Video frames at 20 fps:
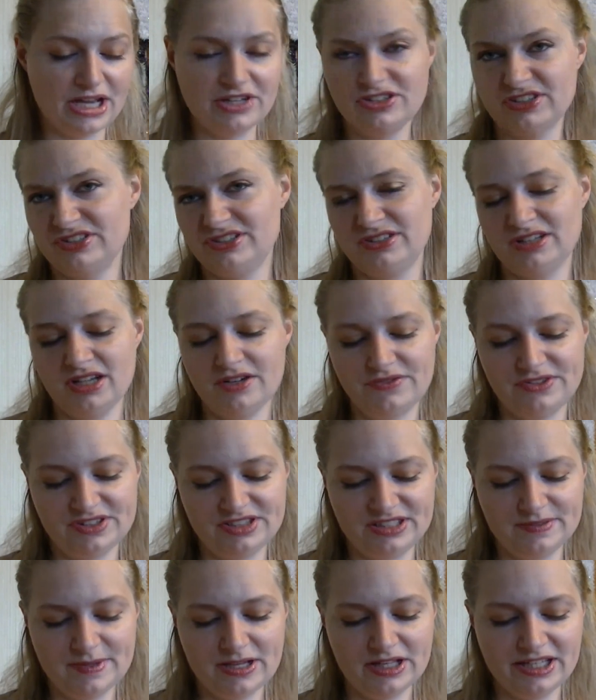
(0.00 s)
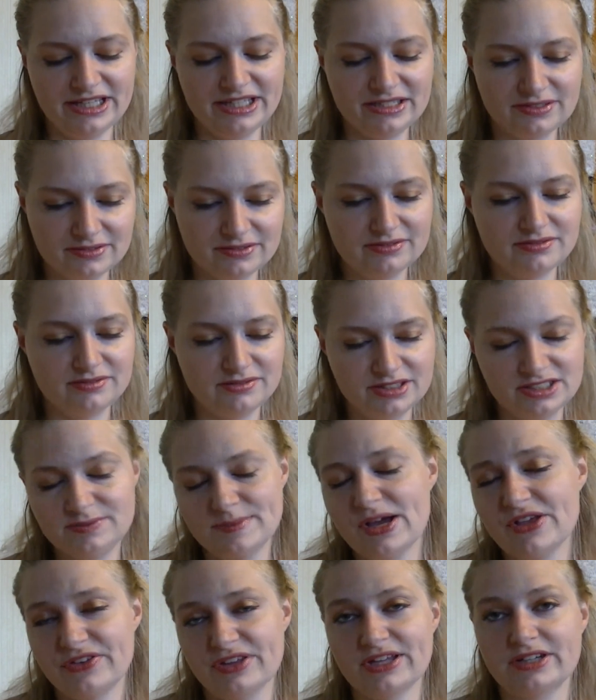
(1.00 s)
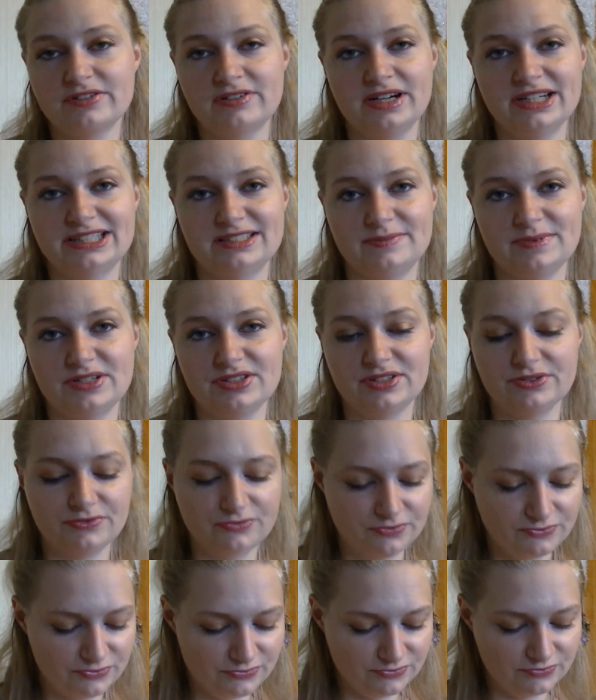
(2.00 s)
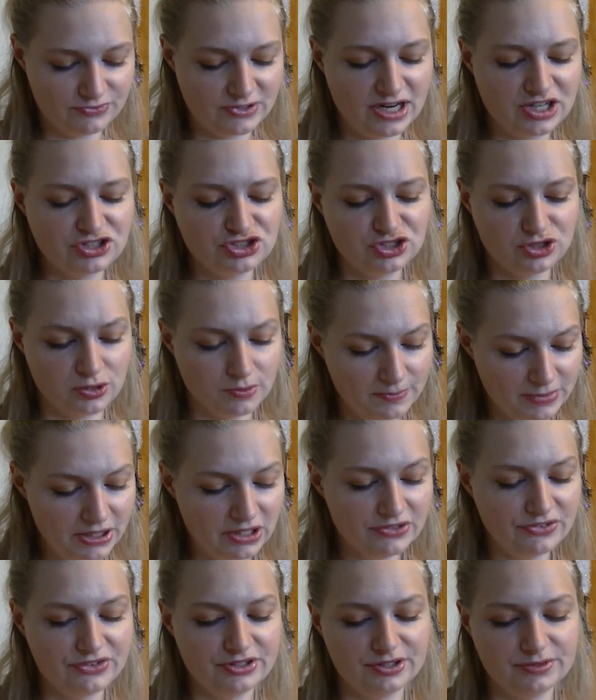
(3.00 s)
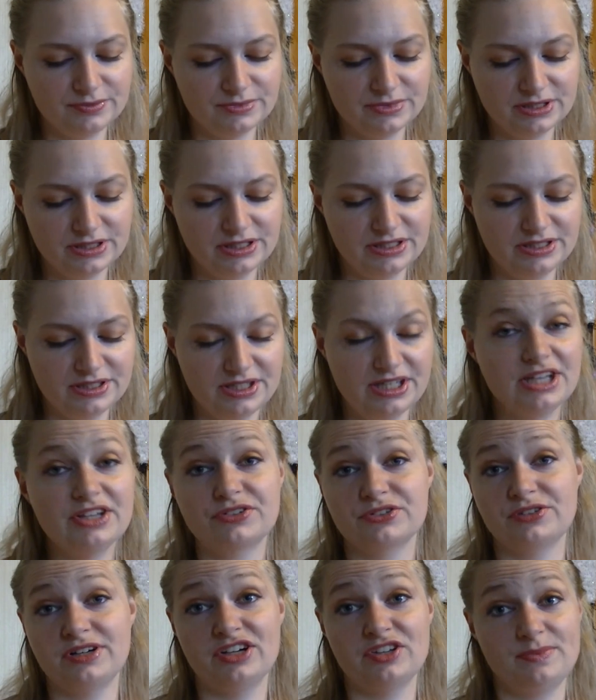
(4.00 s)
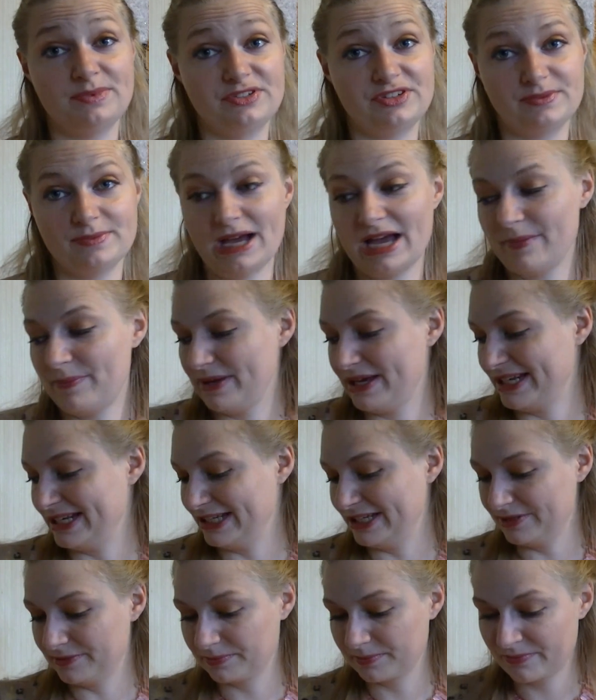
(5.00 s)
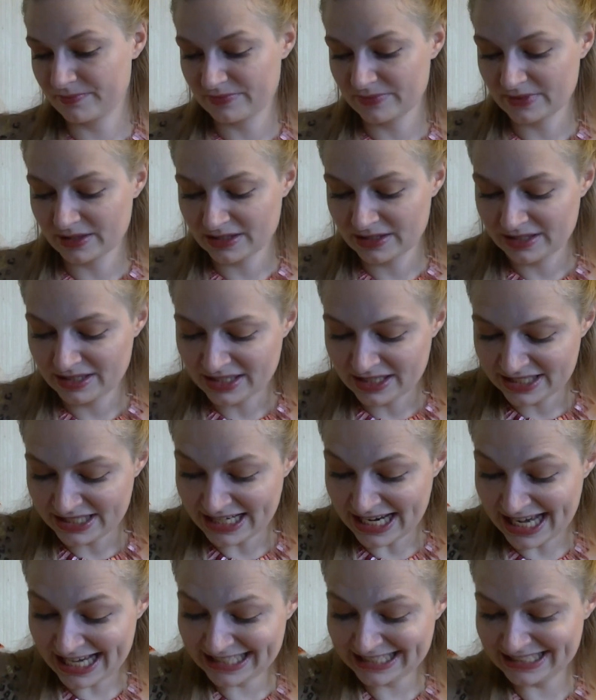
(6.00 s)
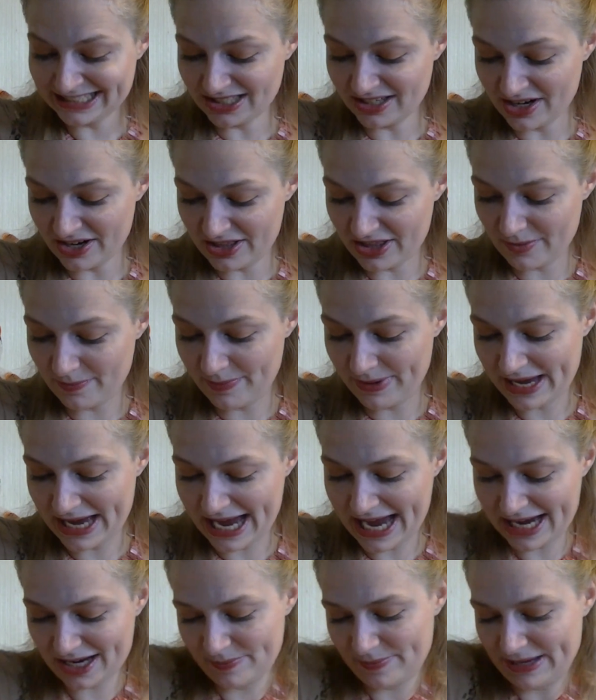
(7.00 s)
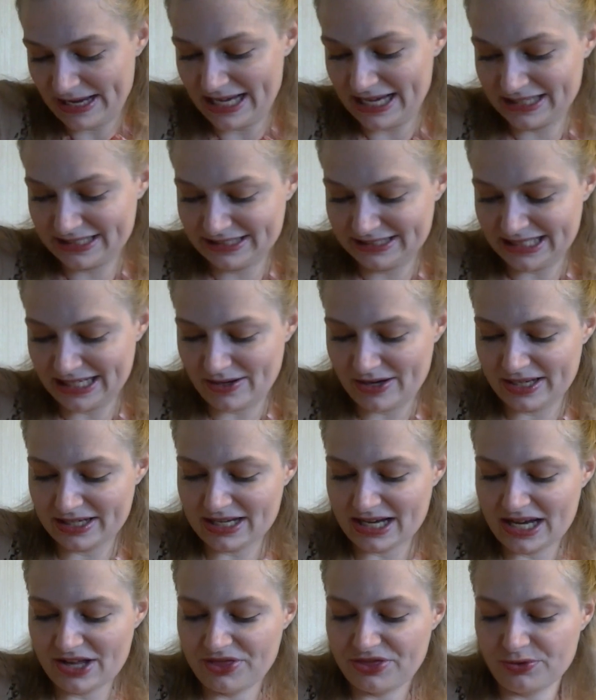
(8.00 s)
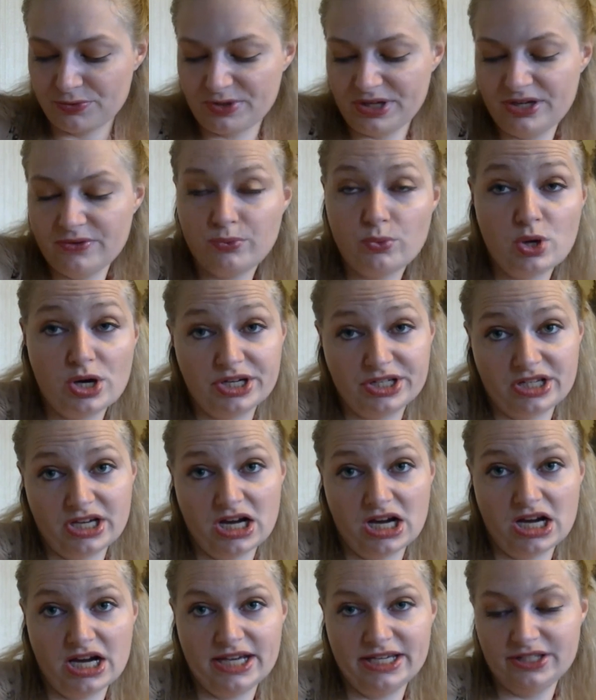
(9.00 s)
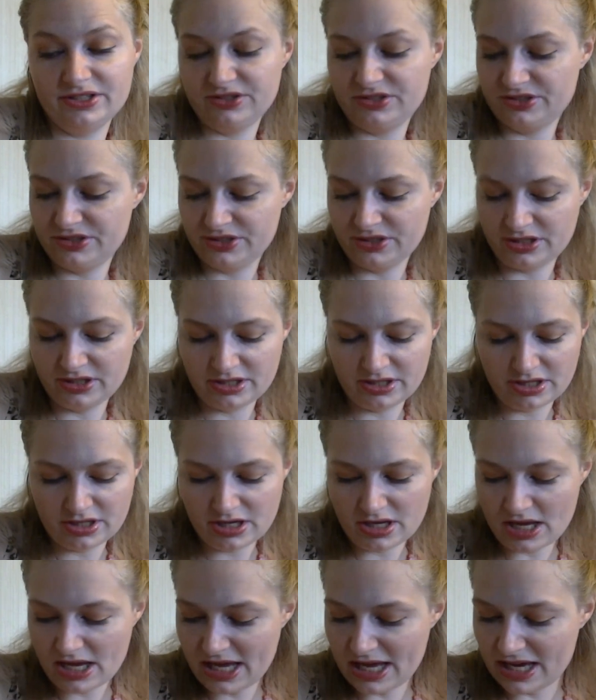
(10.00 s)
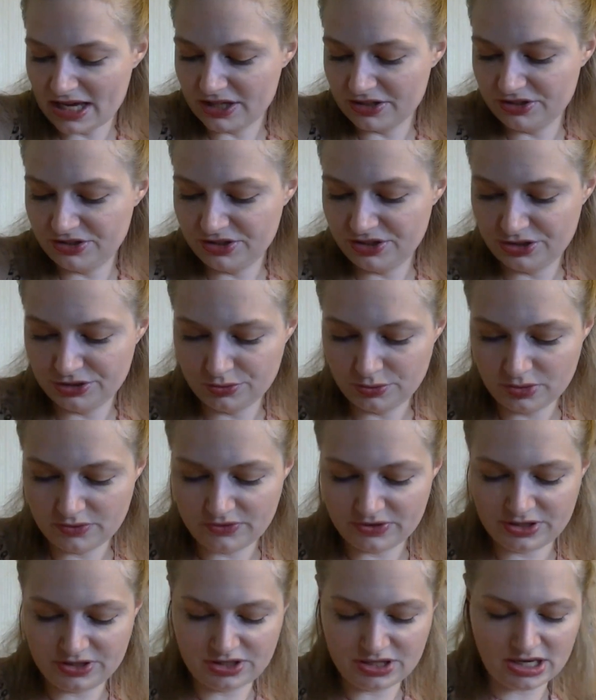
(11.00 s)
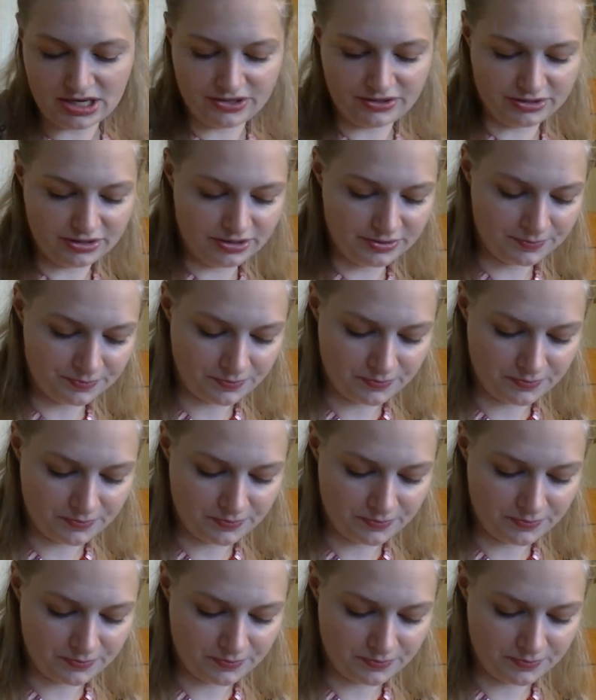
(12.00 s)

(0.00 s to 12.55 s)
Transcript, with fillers: I just love the smell. It smells like Christmas. Fresh, balsam is Christmas in my opinion. Next are the PocketBacs. Now, I got three of one kind and two of another.